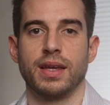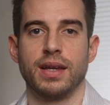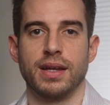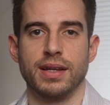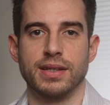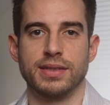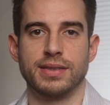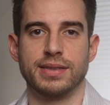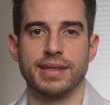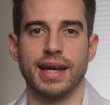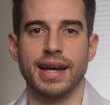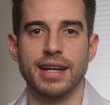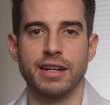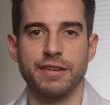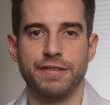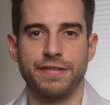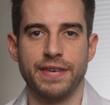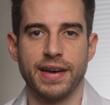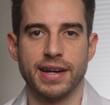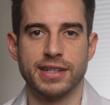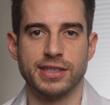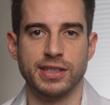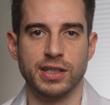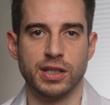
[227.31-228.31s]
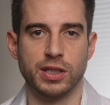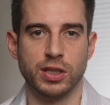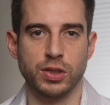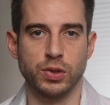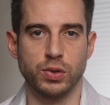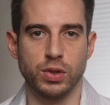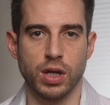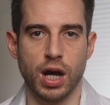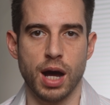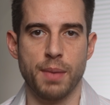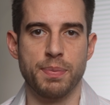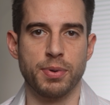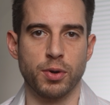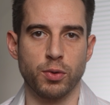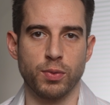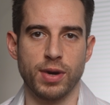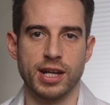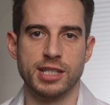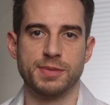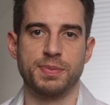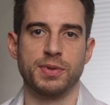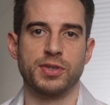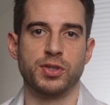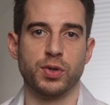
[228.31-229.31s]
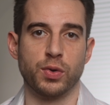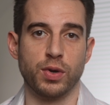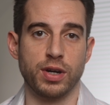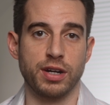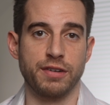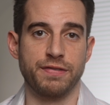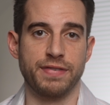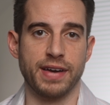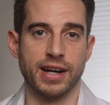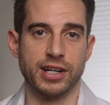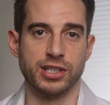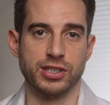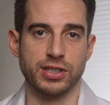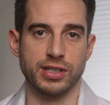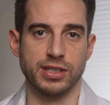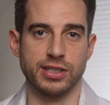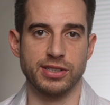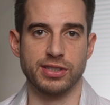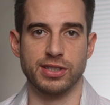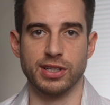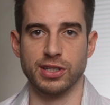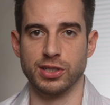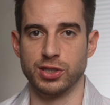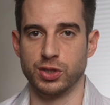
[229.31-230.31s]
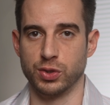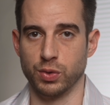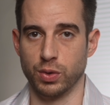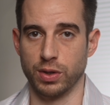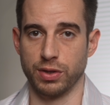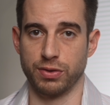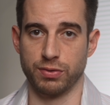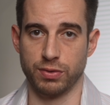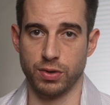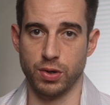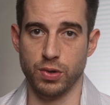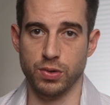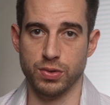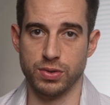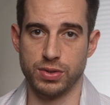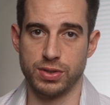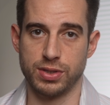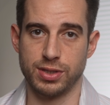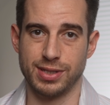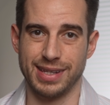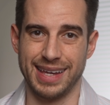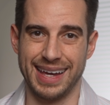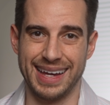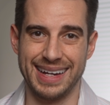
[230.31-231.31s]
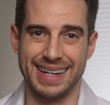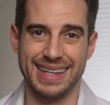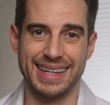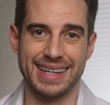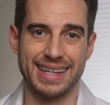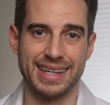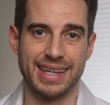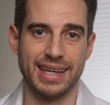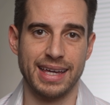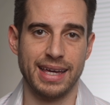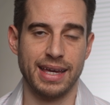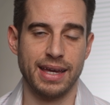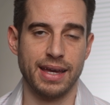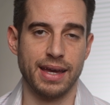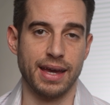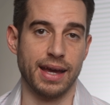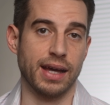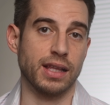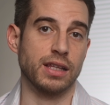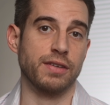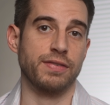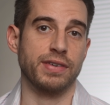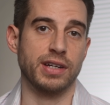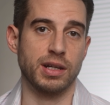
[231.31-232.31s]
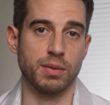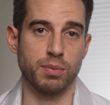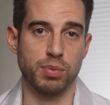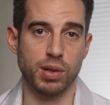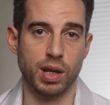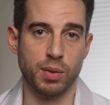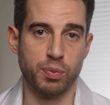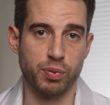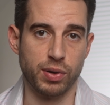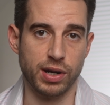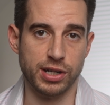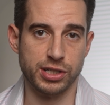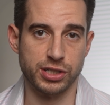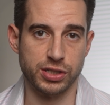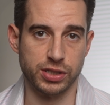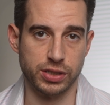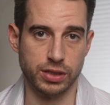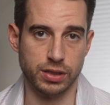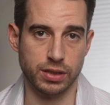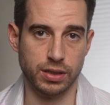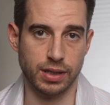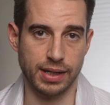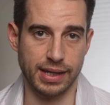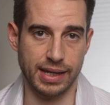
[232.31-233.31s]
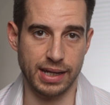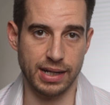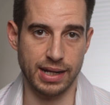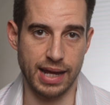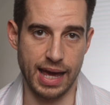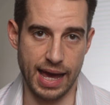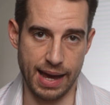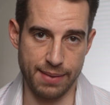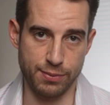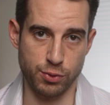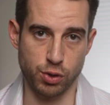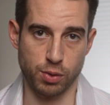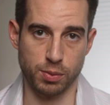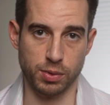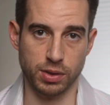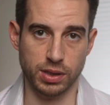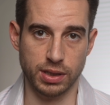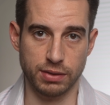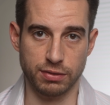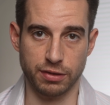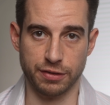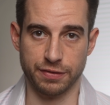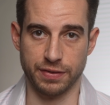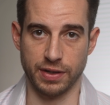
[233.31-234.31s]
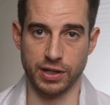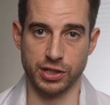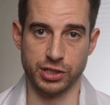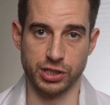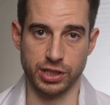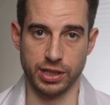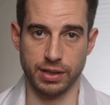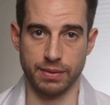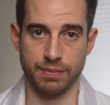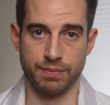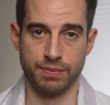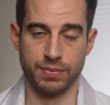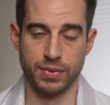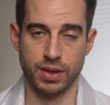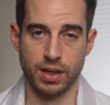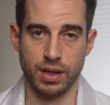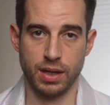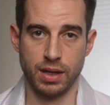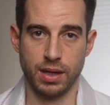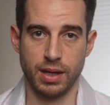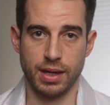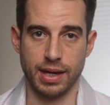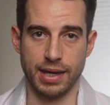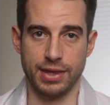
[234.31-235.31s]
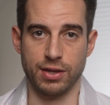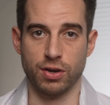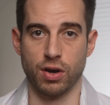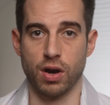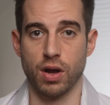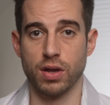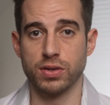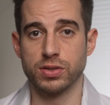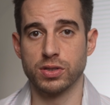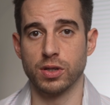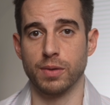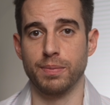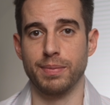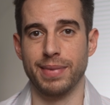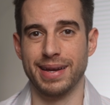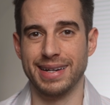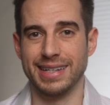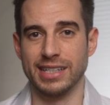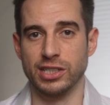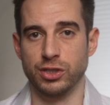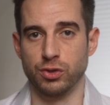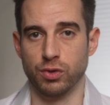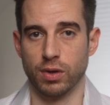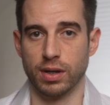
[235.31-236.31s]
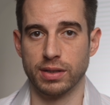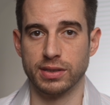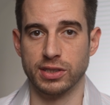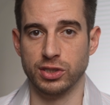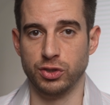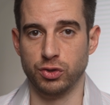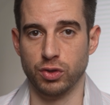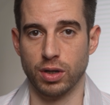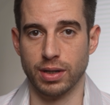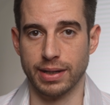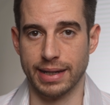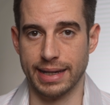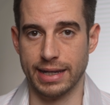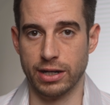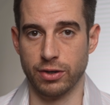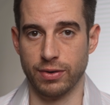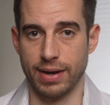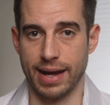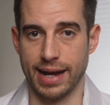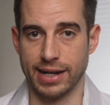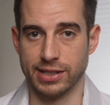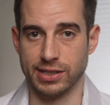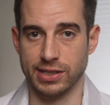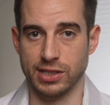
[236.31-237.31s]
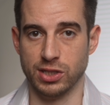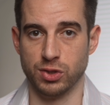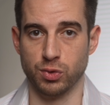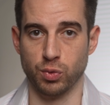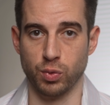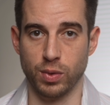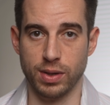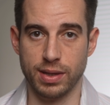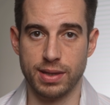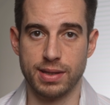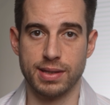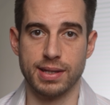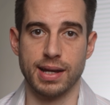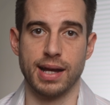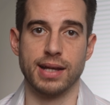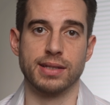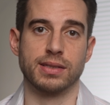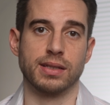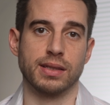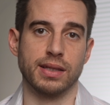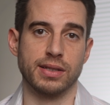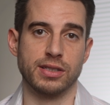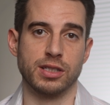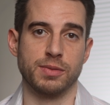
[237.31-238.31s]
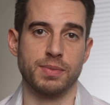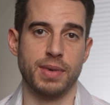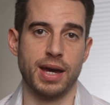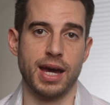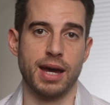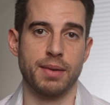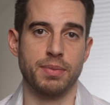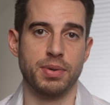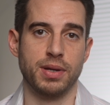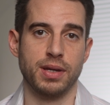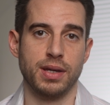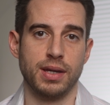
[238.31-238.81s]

Side effects include upper respiratory infections, sore throats, headache, elevated blood pressure, and abnormal liver function. There are also many drug-to-drug interactions with tocilizumab.